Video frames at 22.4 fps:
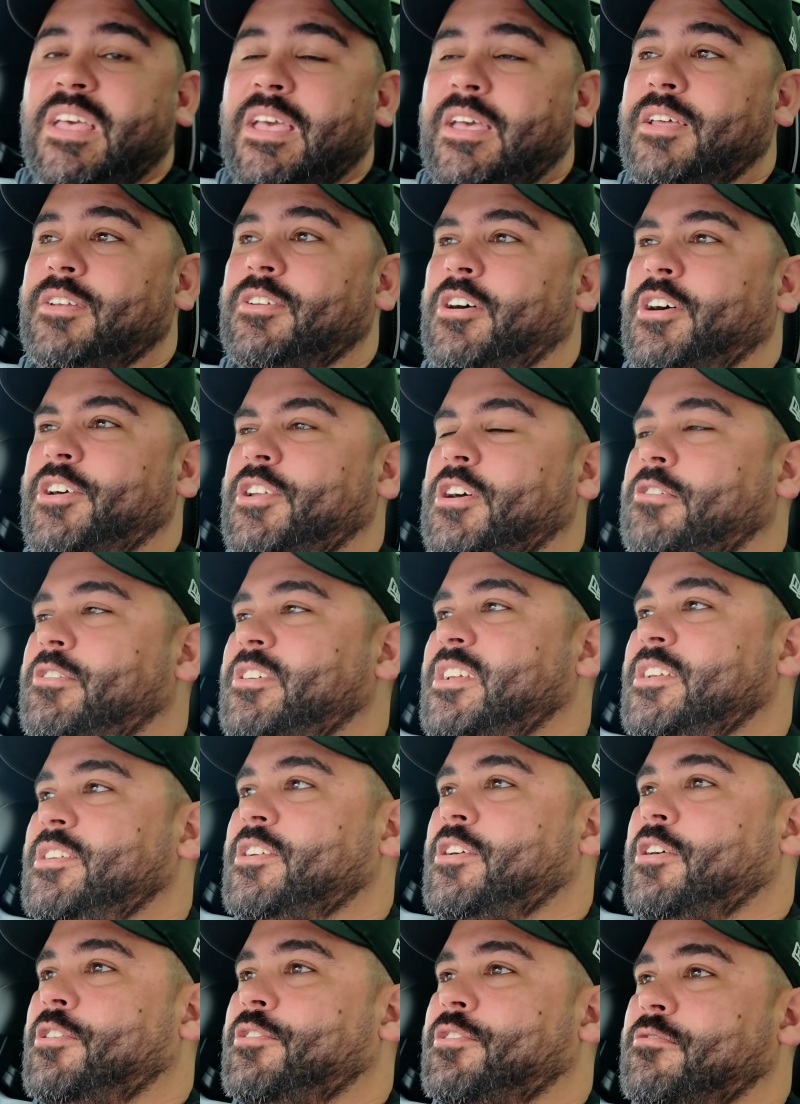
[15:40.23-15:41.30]
And I know I
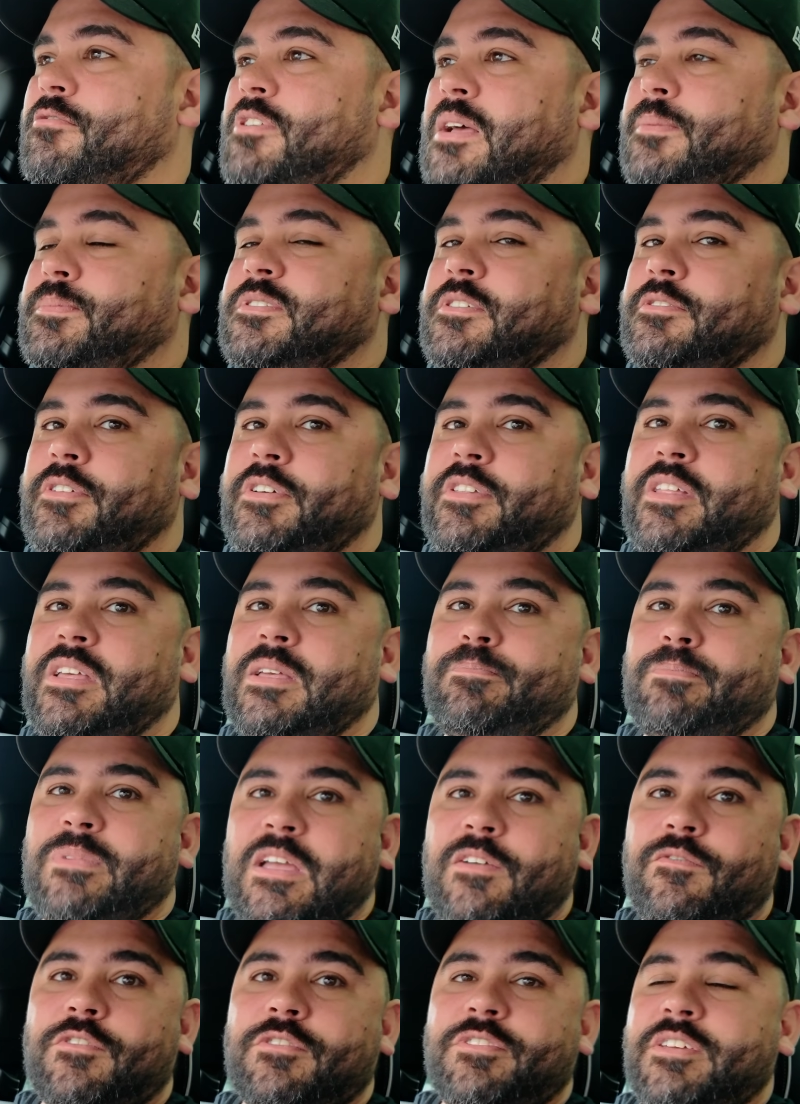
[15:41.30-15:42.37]
didn't go through absolutely
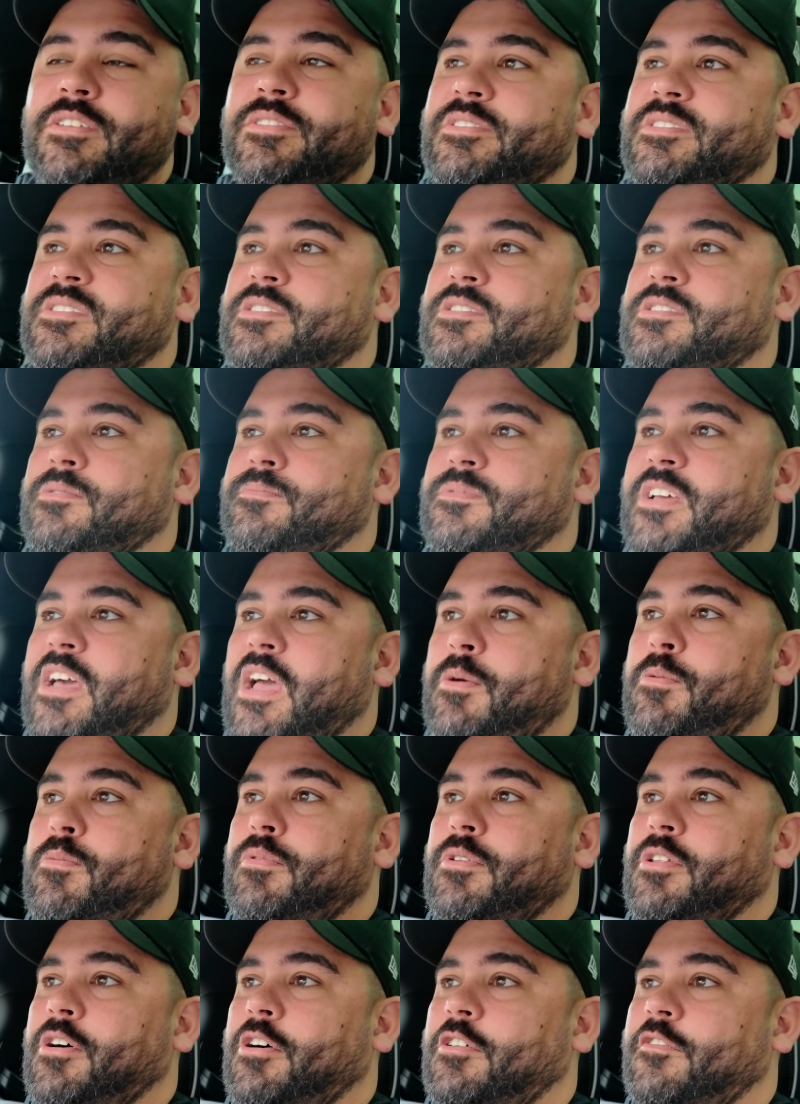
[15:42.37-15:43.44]
everything the system's
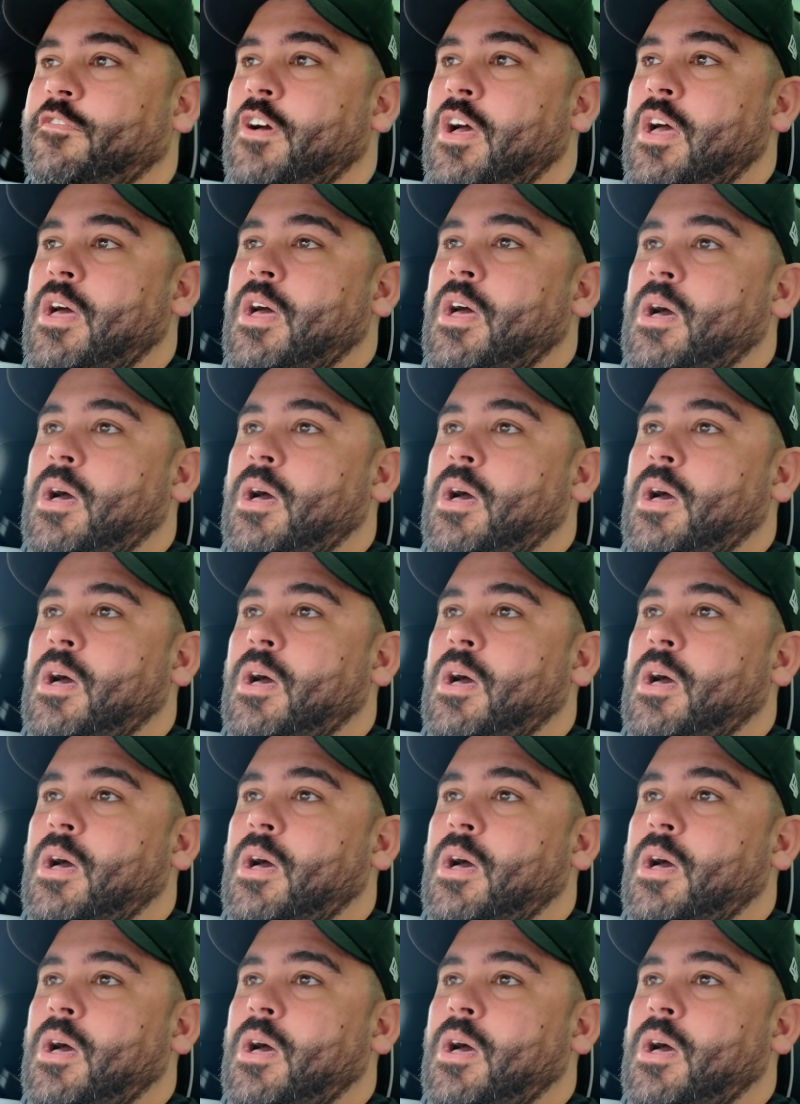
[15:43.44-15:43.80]
capable of,